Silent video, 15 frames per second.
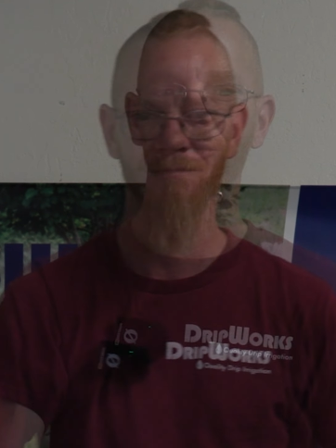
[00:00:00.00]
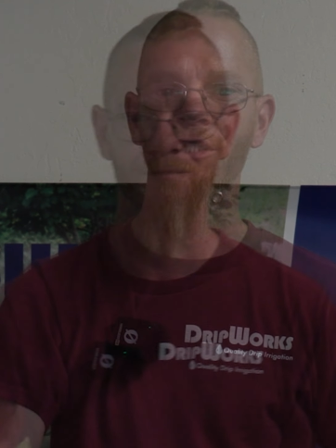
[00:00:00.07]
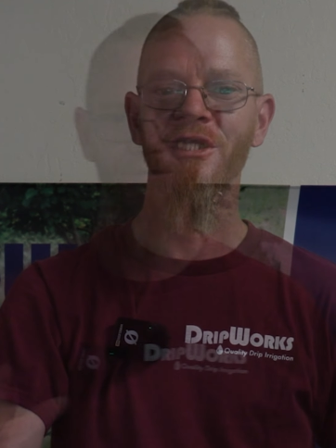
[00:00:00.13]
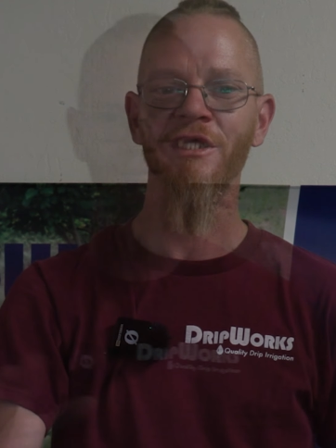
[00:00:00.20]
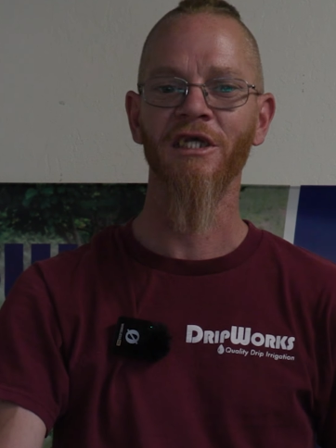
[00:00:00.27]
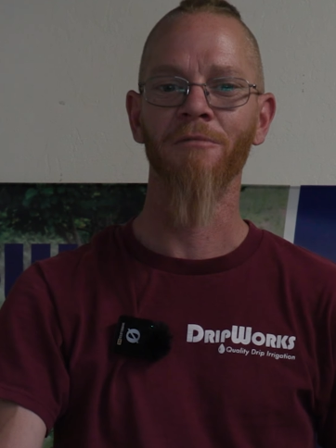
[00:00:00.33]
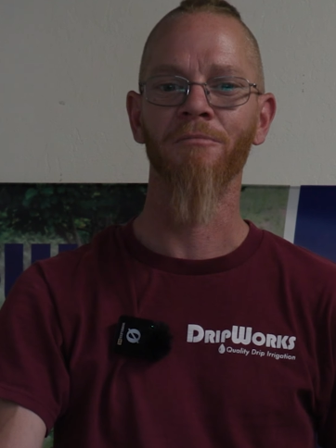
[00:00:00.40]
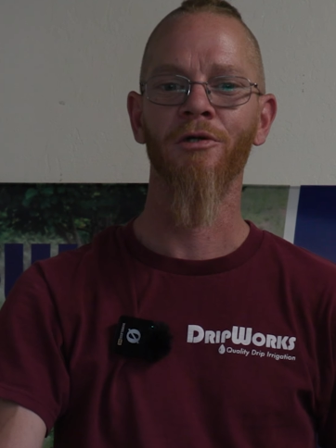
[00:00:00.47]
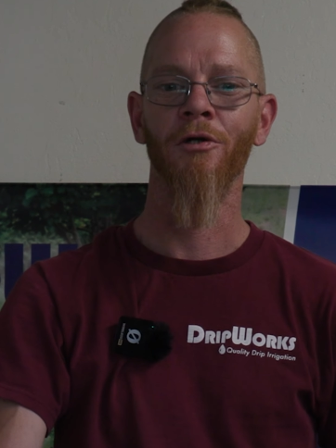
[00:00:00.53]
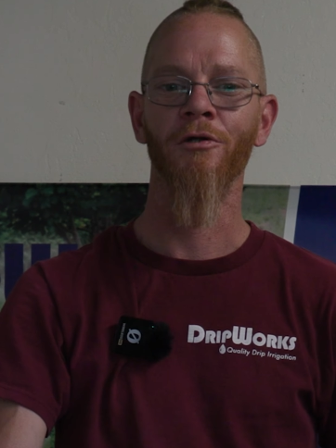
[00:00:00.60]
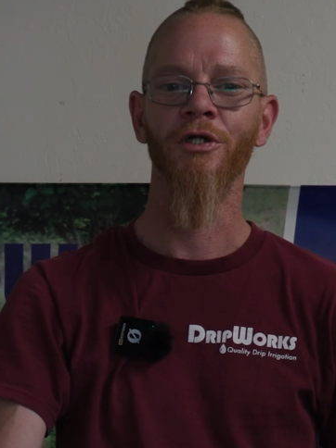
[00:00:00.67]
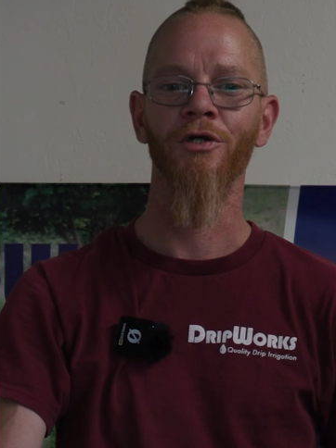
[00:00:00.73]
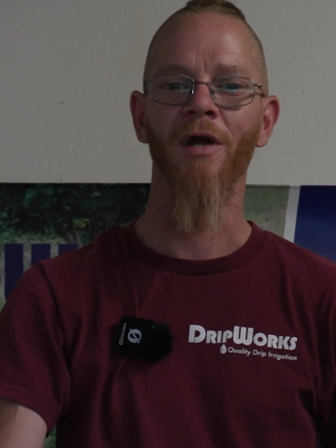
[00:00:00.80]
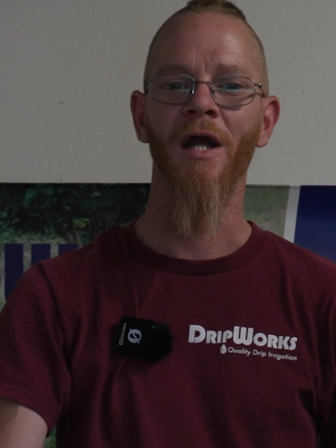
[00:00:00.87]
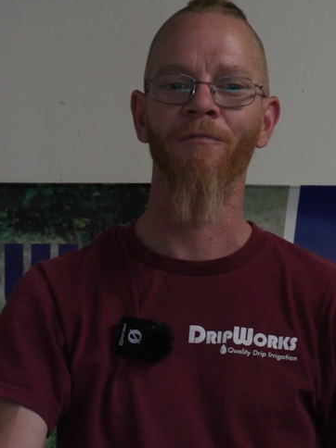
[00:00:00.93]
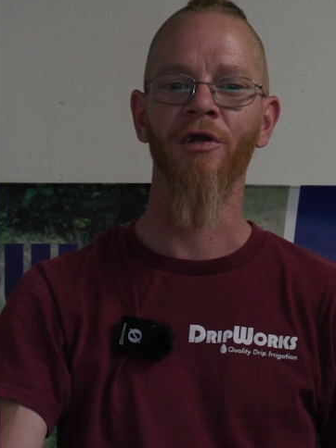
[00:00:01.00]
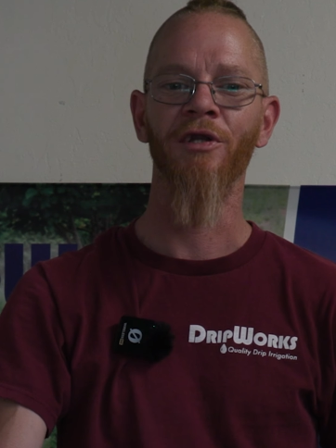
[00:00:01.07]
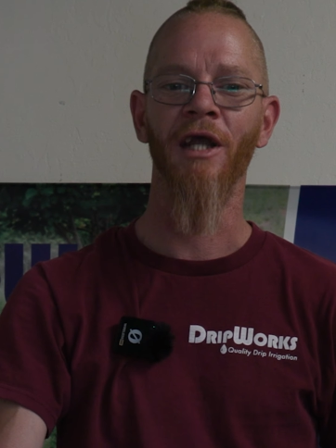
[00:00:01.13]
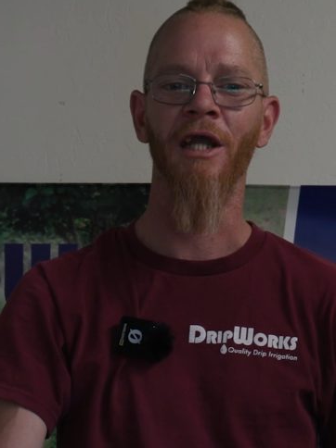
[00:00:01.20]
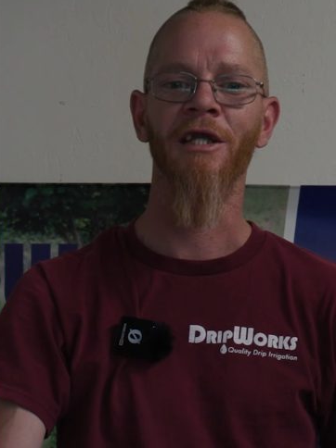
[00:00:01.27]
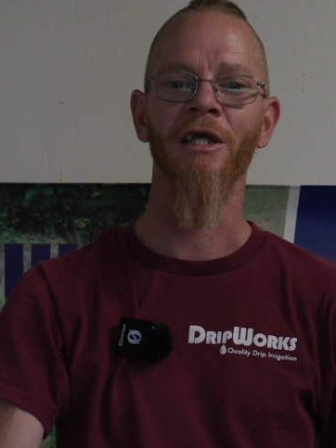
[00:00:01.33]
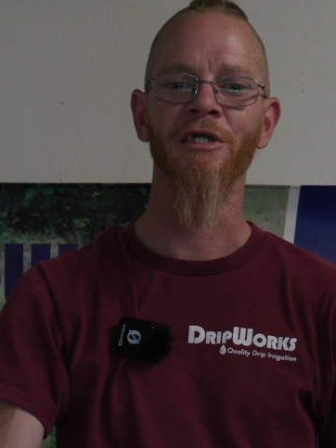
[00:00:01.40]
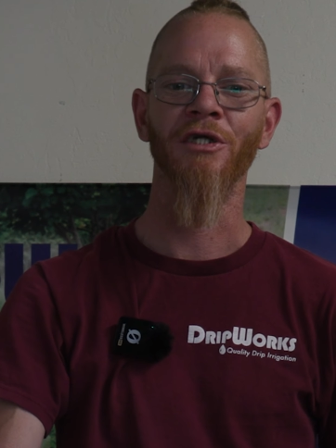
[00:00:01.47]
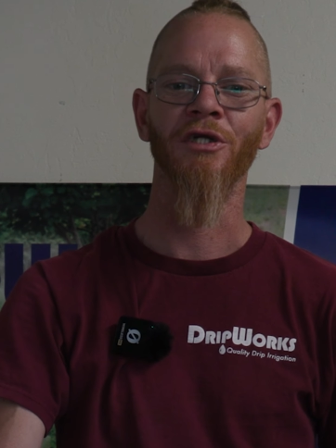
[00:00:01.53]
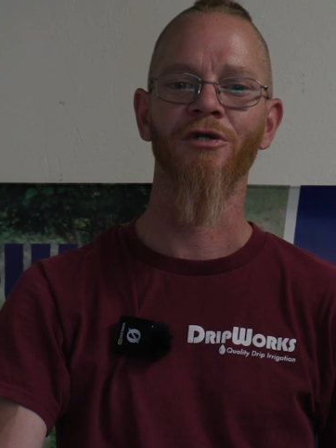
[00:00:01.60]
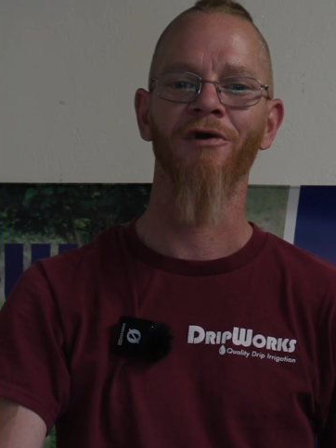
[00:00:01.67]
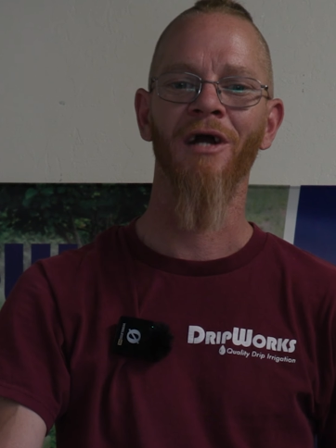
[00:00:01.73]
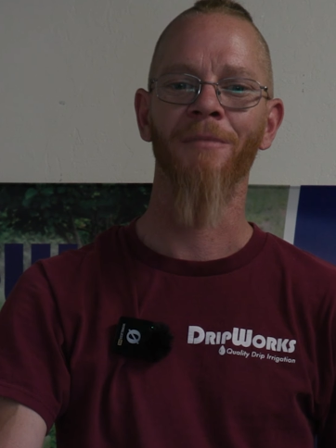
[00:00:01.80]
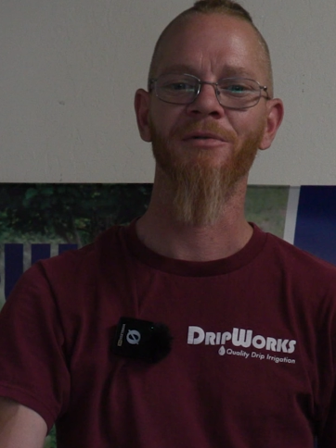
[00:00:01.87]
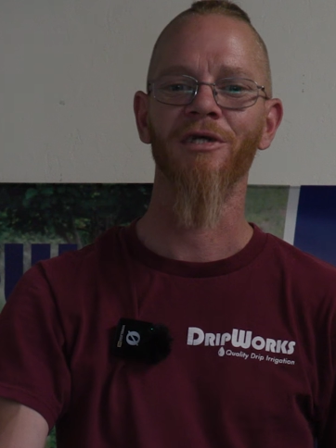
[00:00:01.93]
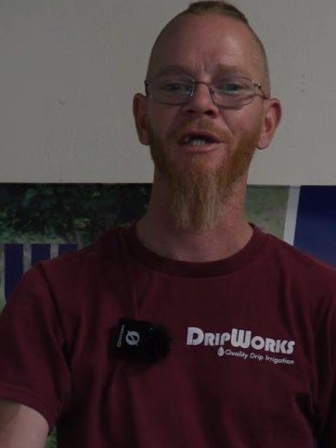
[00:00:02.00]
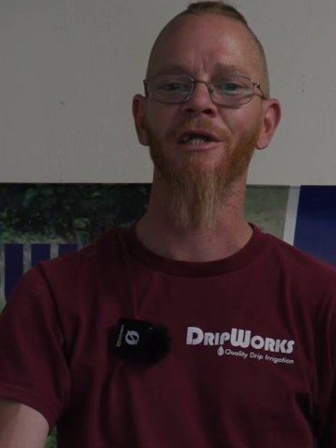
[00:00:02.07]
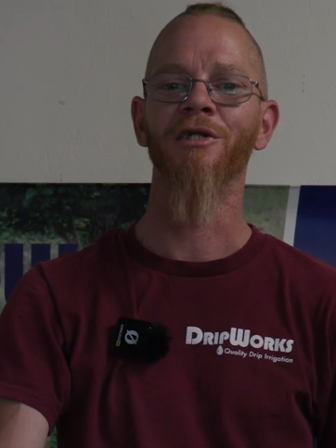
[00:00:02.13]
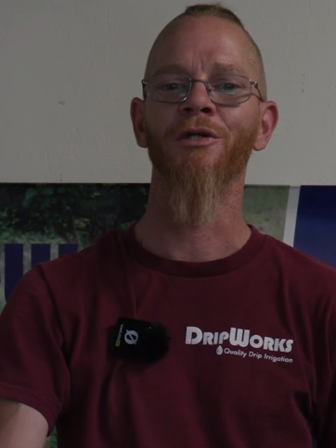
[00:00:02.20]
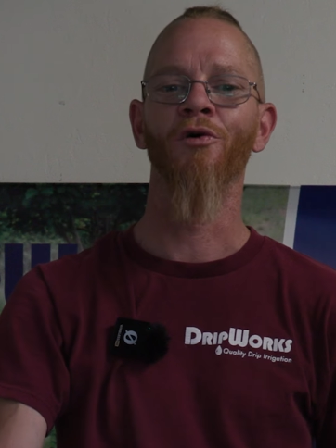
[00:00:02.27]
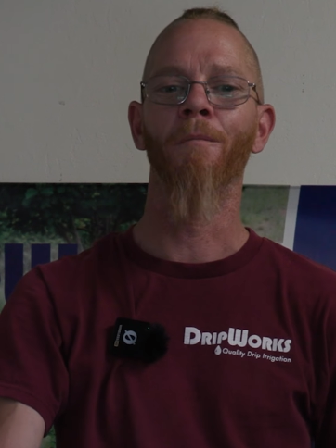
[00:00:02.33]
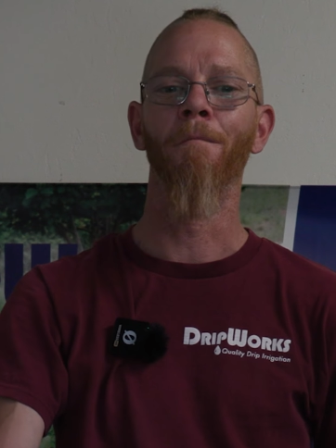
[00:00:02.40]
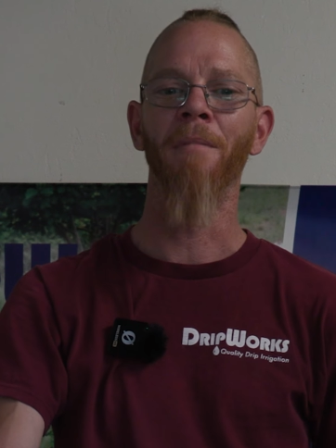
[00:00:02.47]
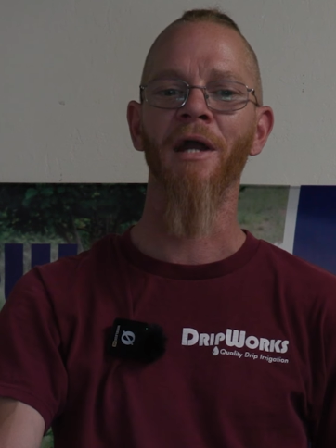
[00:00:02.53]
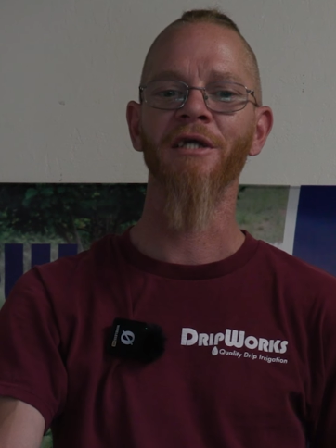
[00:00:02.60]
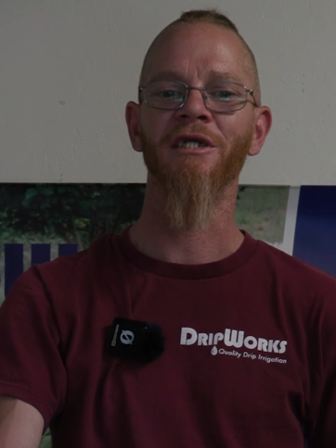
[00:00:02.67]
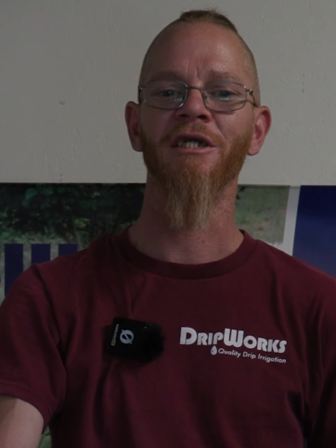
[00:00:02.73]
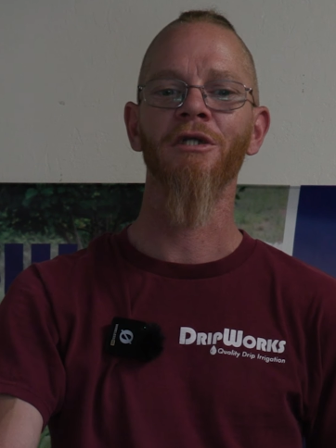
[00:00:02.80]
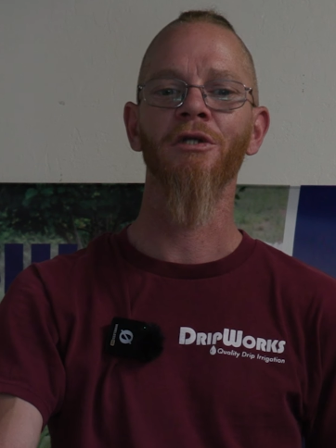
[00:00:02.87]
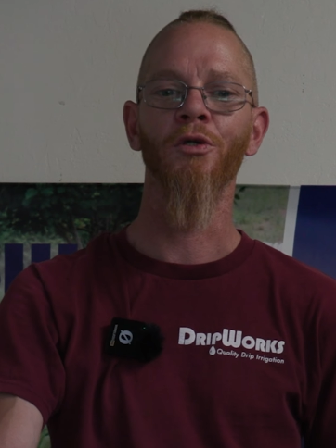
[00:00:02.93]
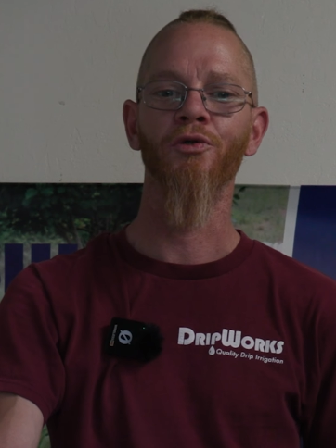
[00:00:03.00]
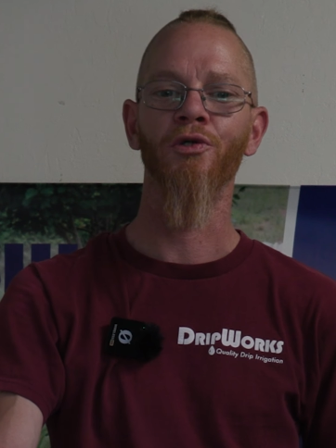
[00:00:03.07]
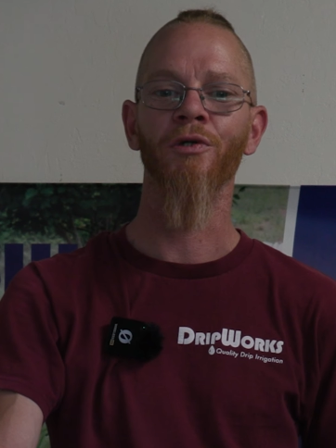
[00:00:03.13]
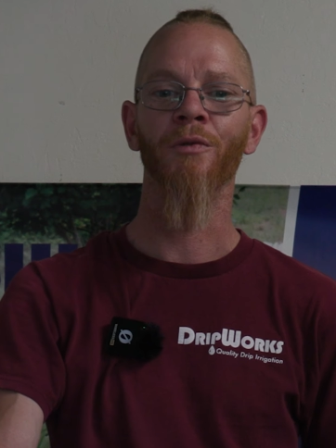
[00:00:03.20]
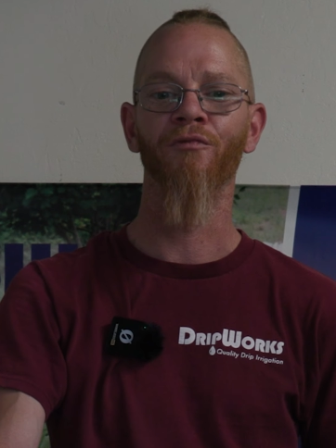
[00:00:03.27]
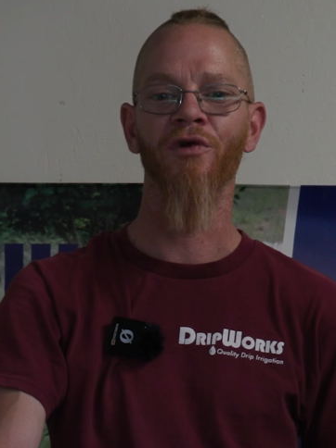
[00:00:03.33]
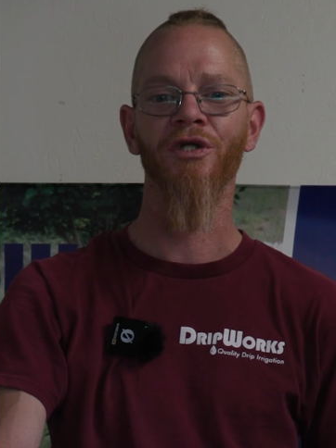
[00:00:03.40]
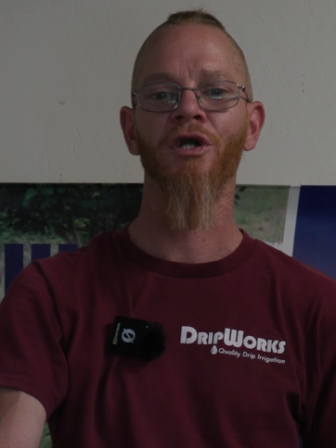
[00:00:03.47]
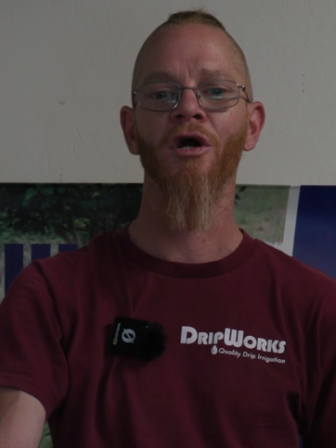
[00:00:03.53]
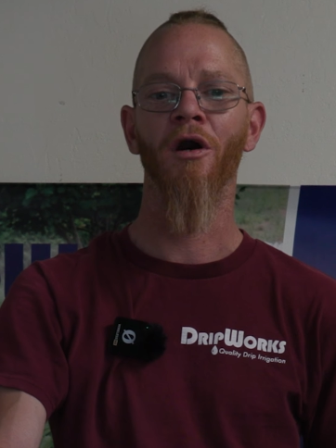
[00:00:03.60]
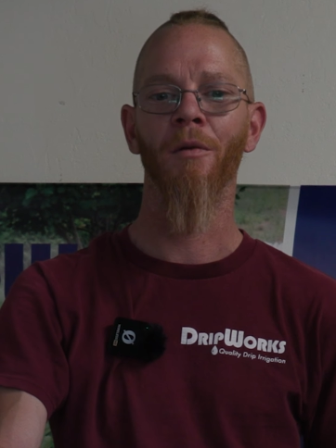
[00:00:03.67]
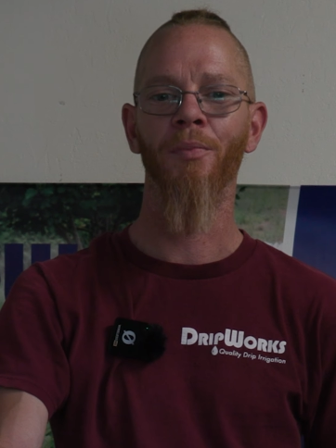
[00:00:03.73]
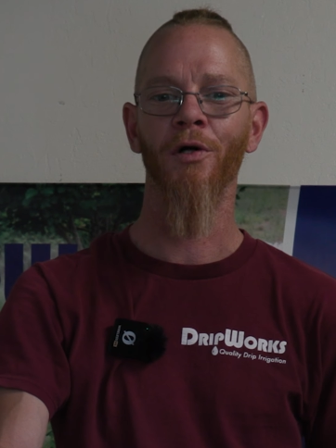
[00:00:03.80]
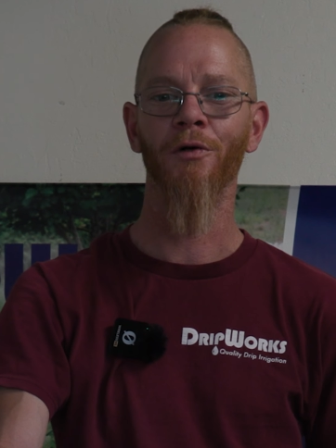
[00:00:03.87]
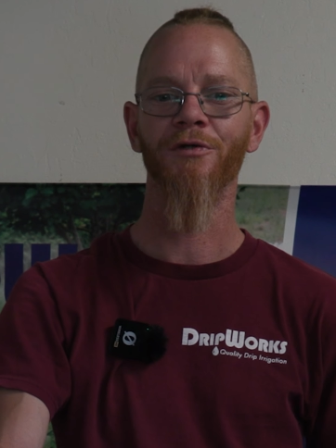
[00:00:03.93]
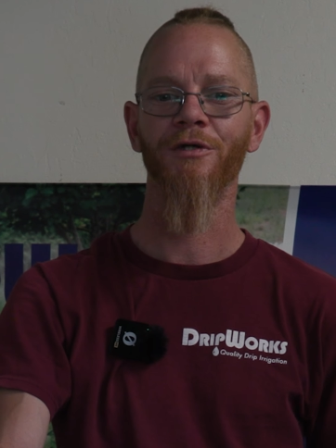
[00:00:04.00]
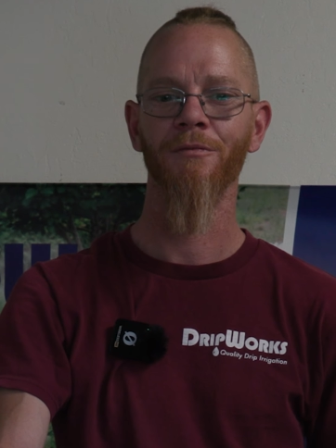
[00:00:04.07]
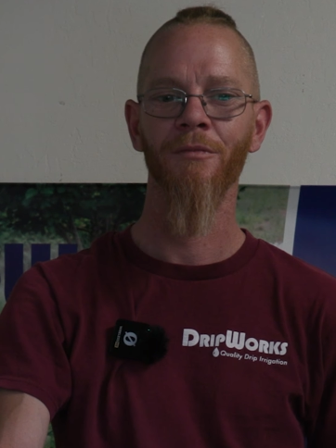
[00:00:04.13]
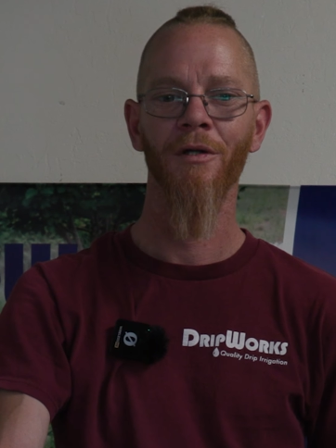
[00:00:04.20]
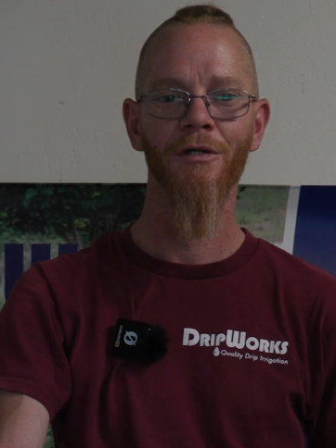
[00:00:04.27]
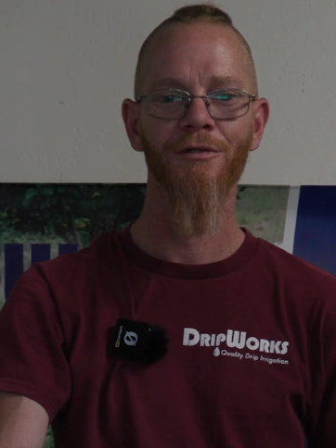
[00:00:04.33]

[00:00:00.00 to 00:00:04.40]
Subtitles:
This system turns your everyday kitchen scraps into amazing nutrient-rich compost.